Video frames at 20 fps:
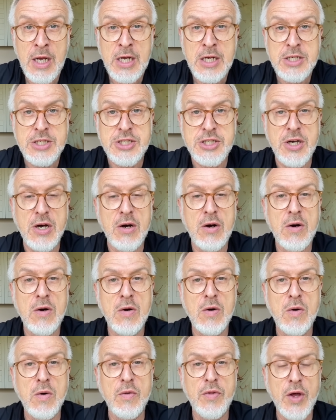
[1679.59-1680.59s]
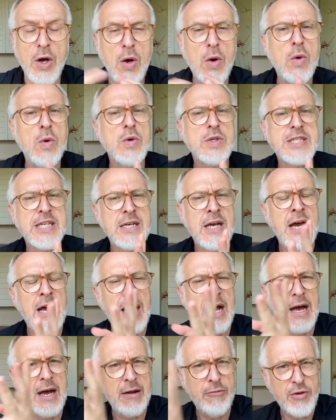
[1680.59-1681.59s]
So those
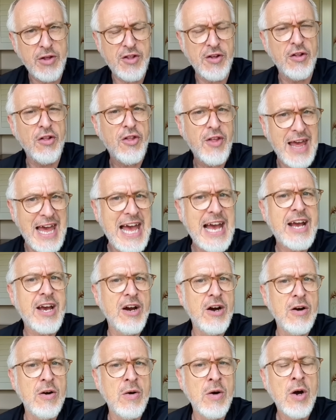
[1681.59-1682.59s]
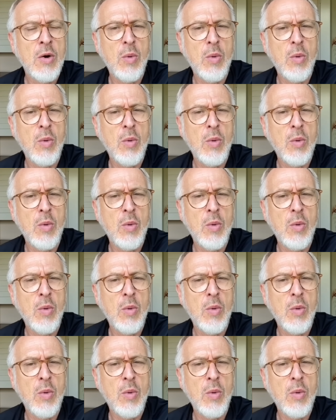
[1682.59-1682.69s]
results echo